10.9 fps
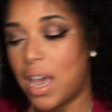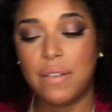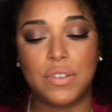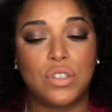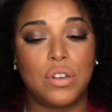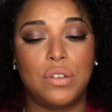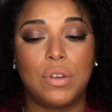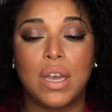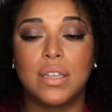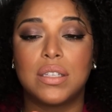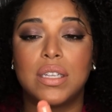I have to show you
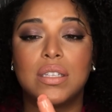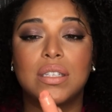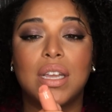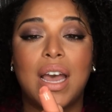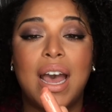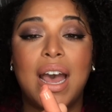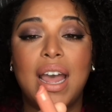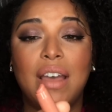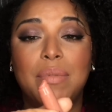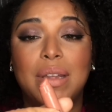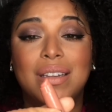guys this. I
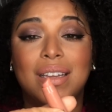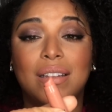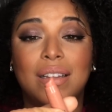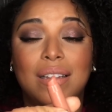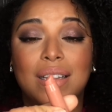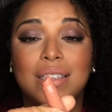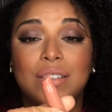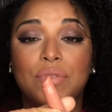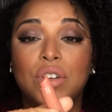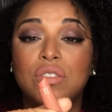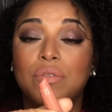have been killing this.
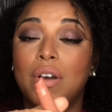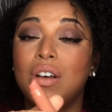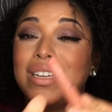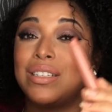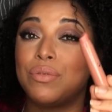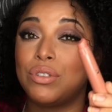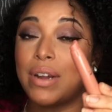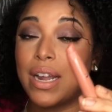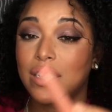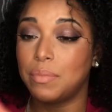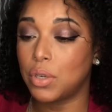First of all, it's
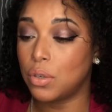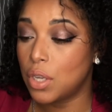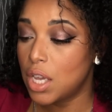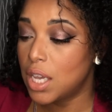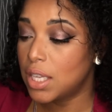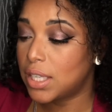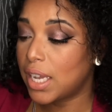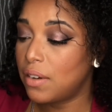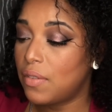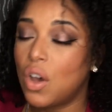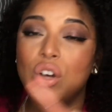retractable.
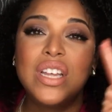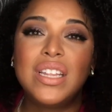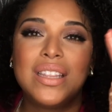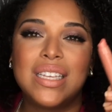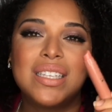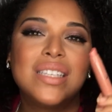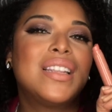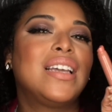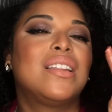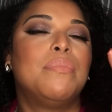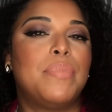Second of all, this is
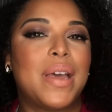like the